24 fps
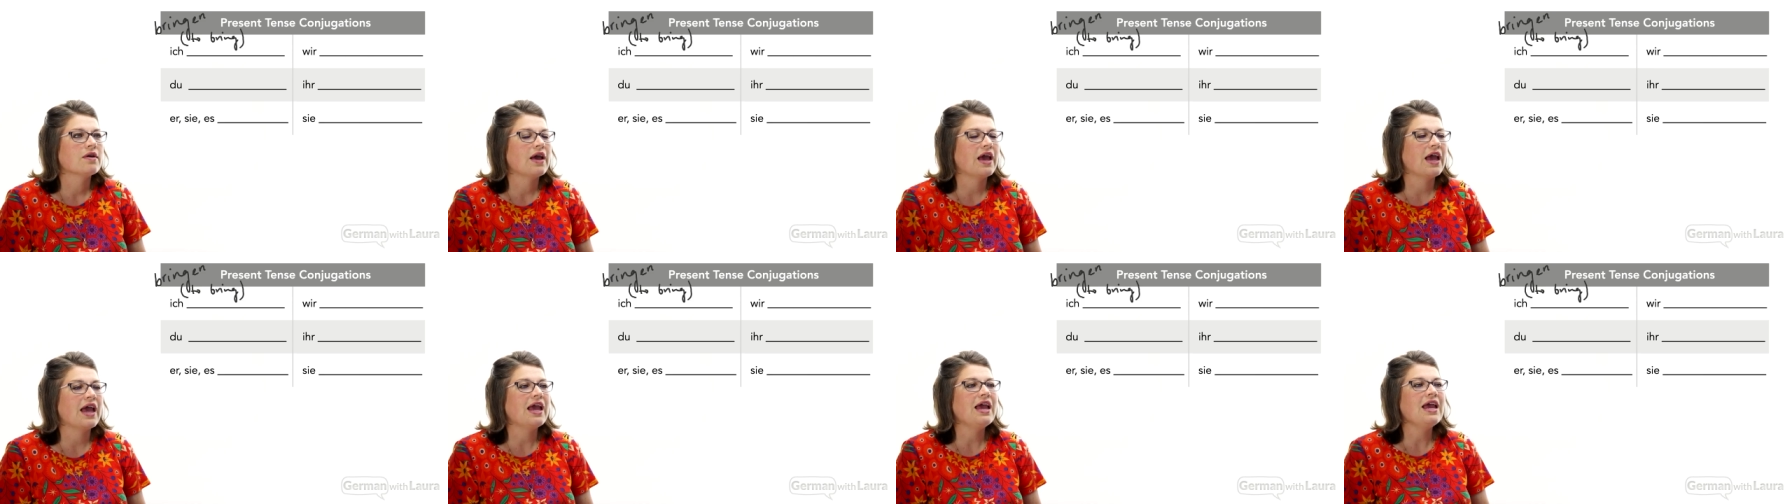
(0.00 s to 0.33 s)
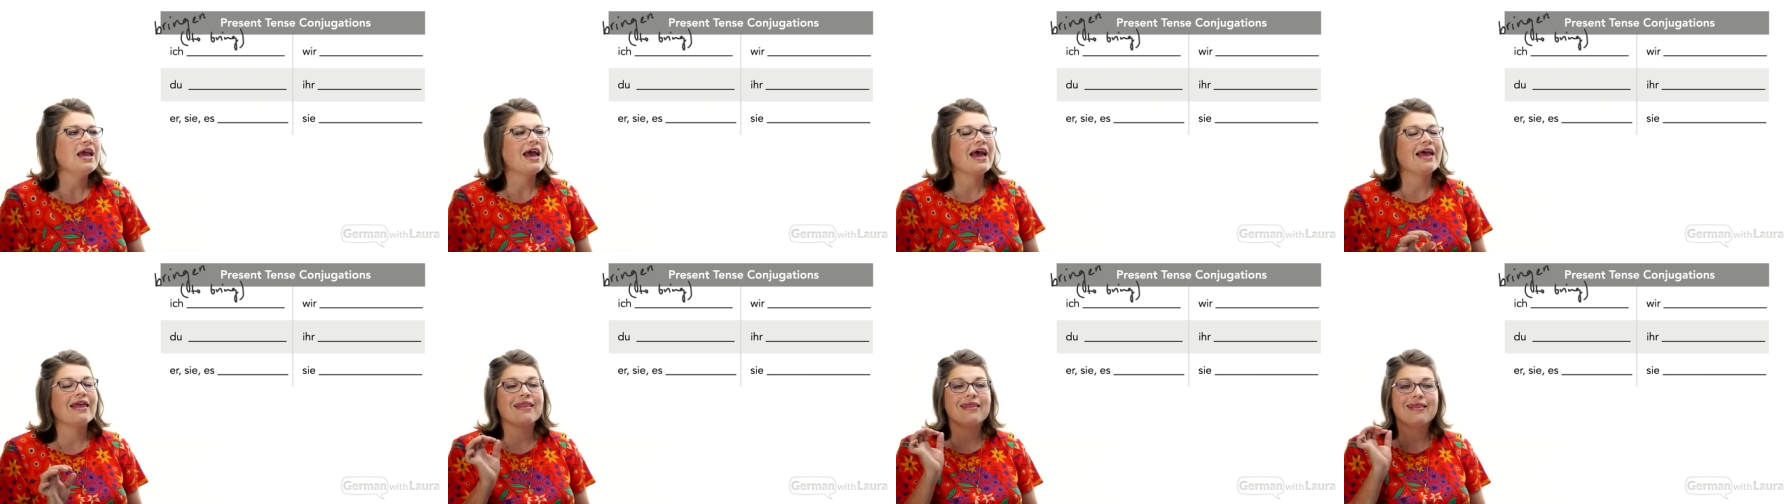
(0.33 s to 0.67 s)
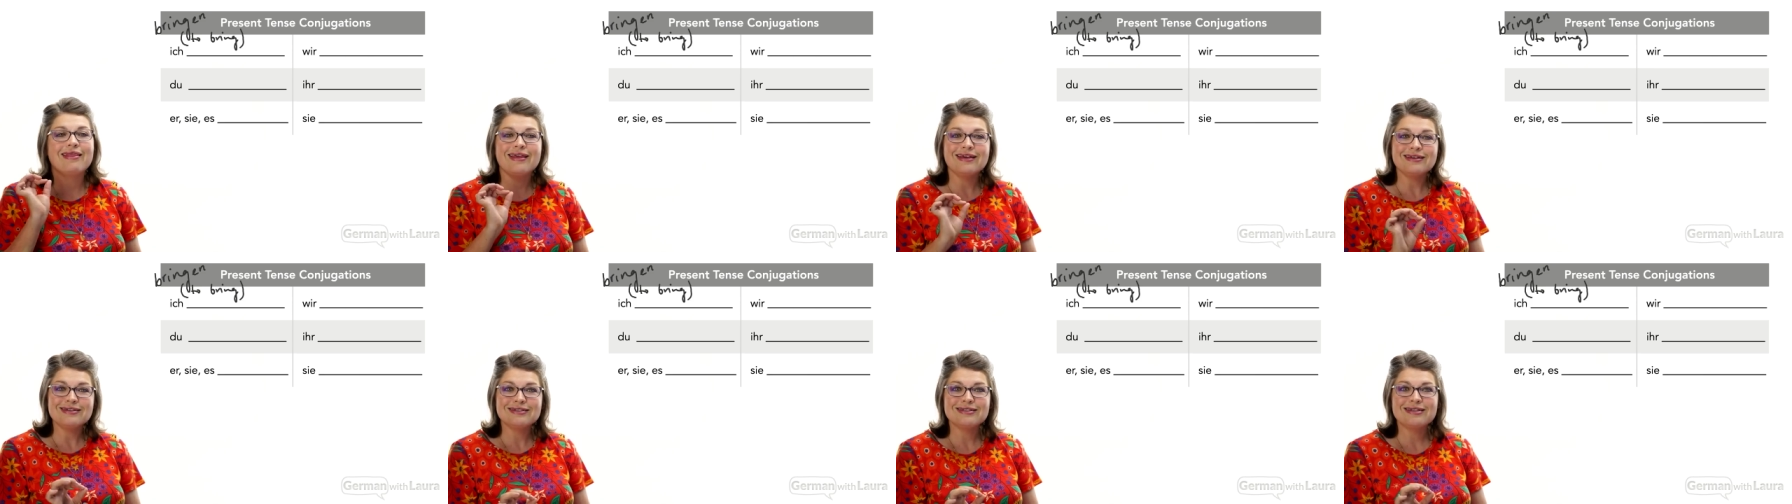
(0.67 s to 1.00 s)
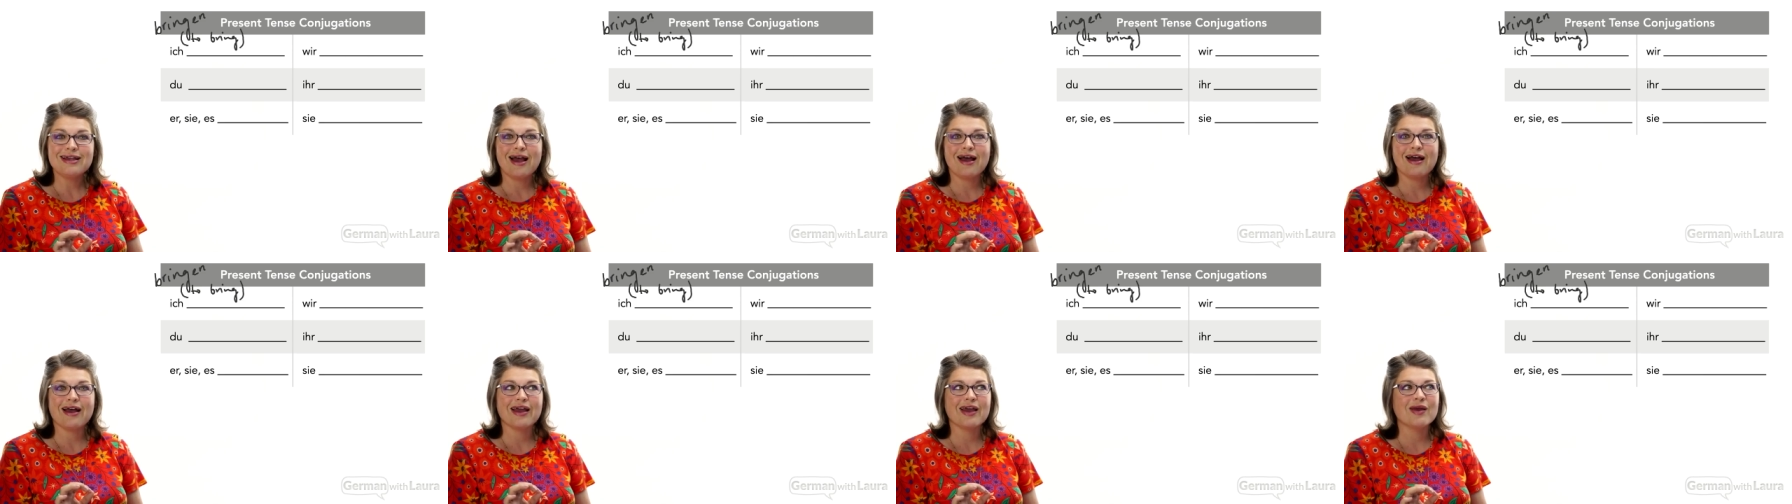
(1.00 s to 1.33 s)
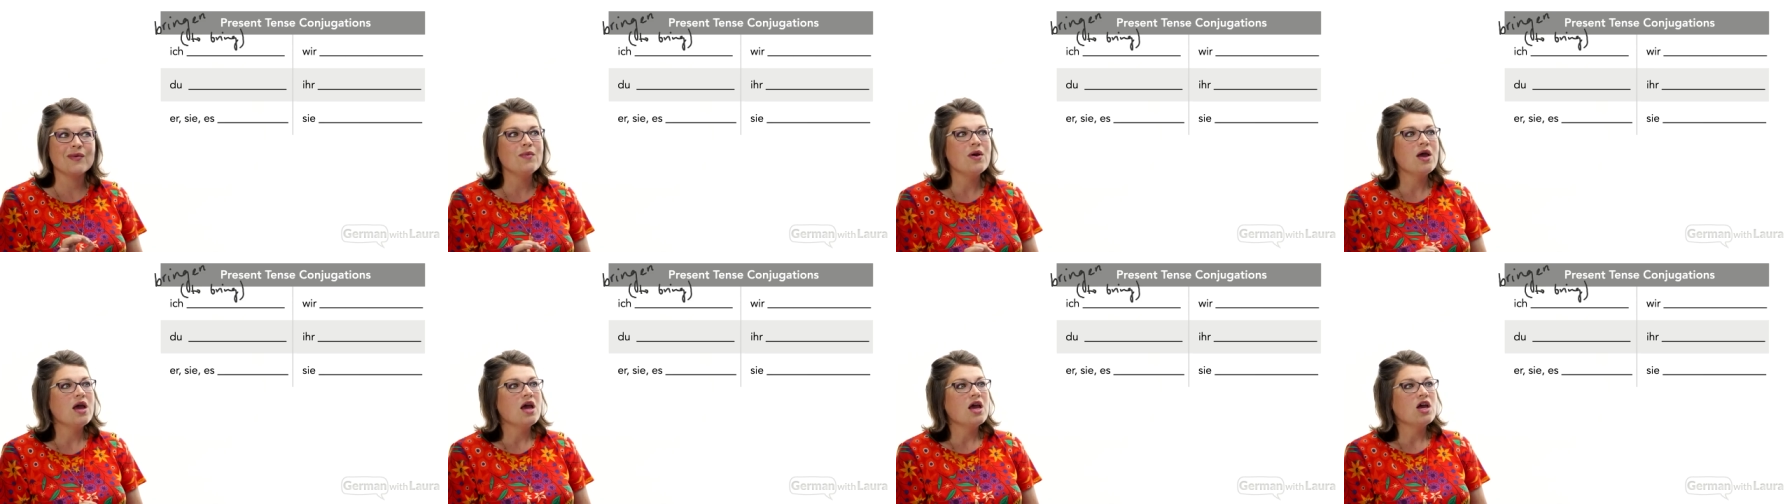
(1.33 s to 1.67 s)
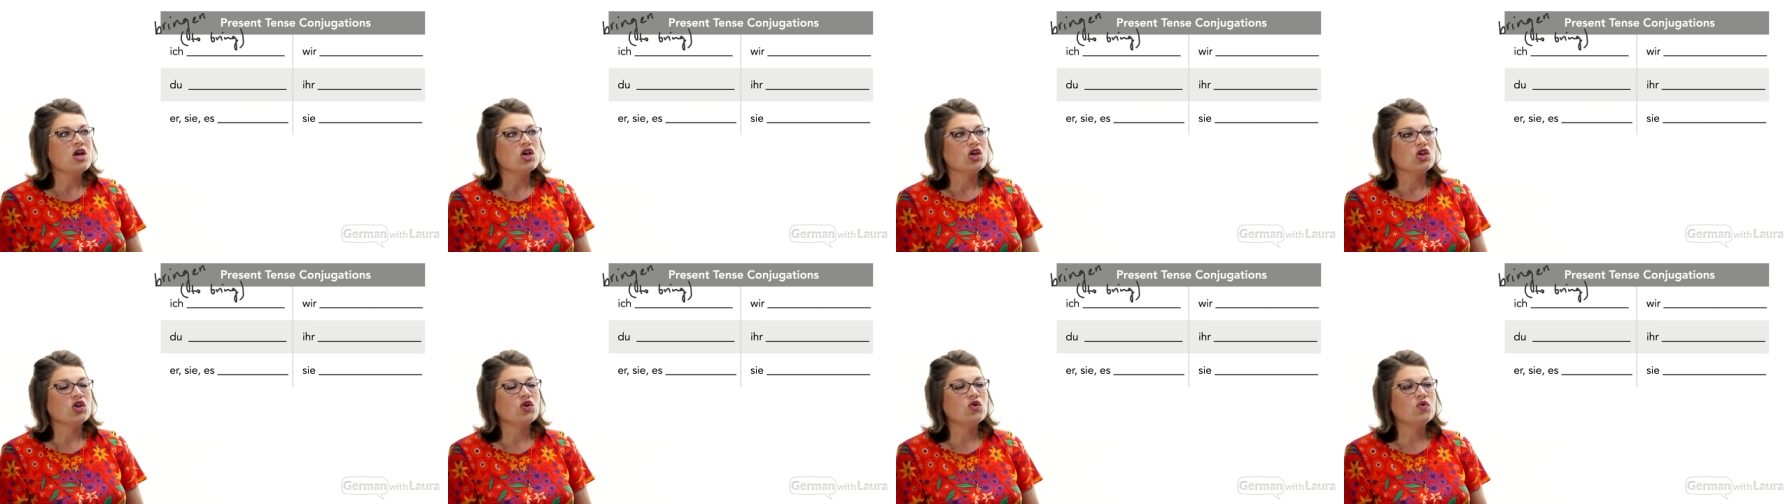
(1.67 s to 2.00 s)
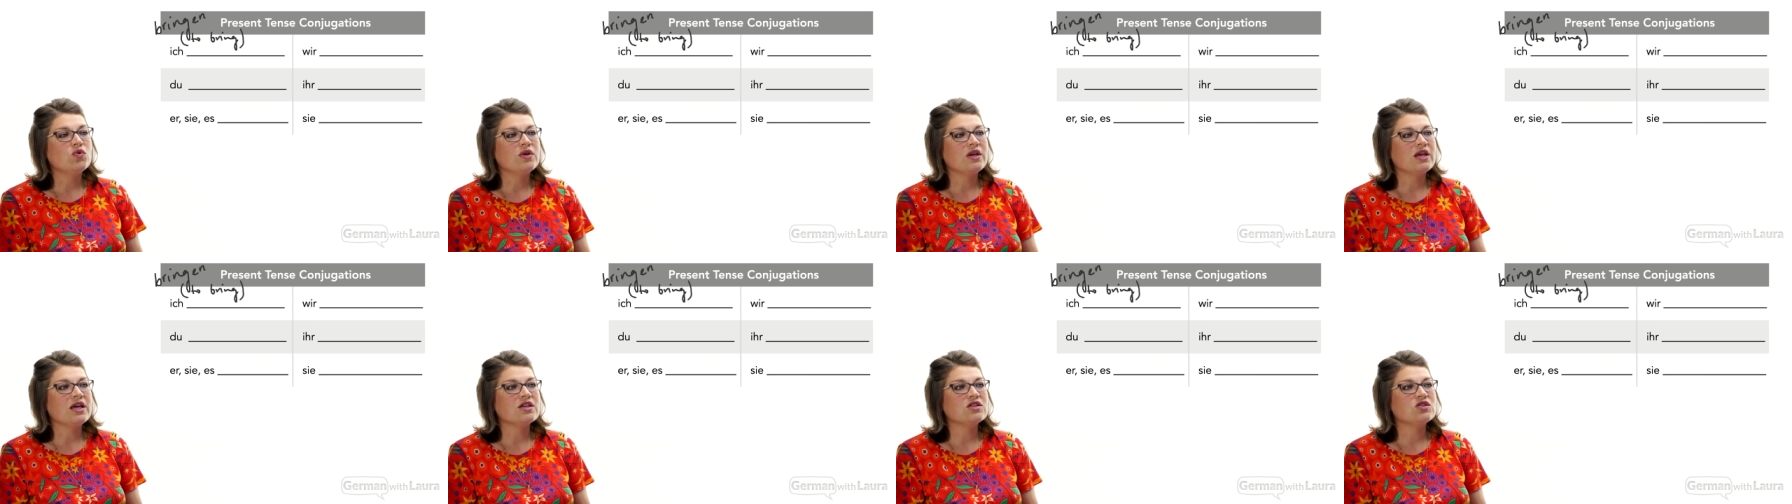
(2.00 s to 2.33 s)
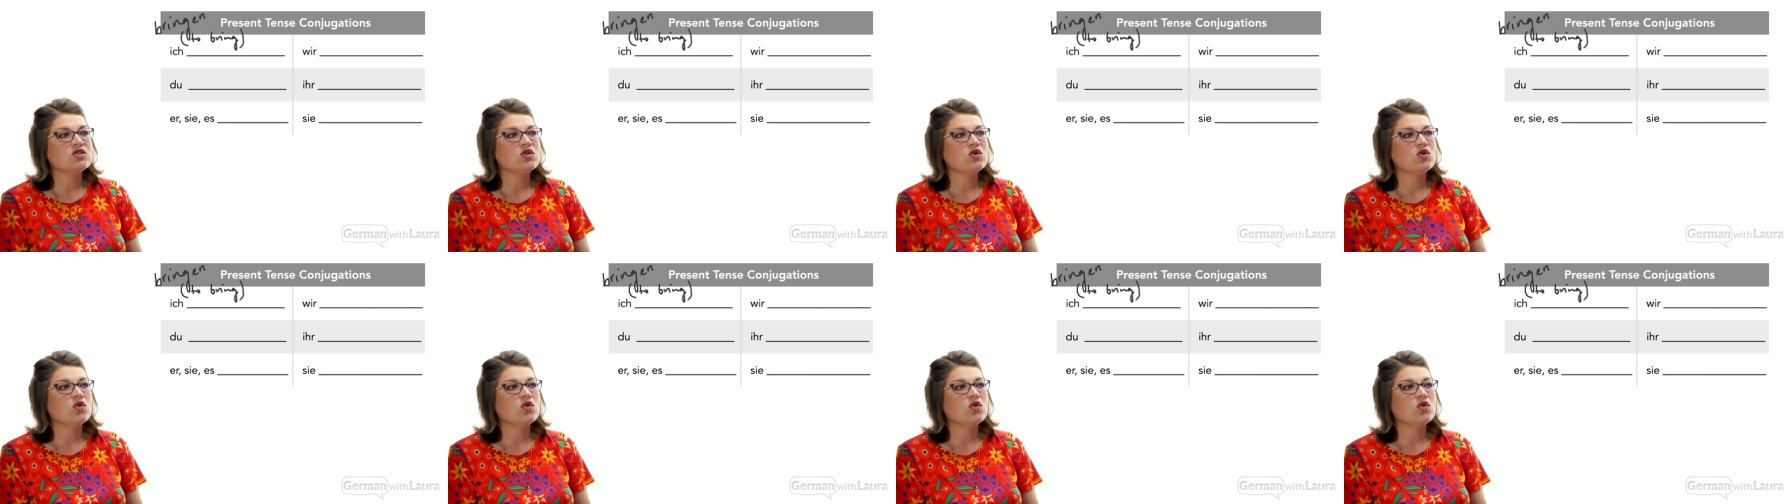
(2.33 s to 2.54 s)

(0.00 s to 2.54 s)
Okay, and this time you need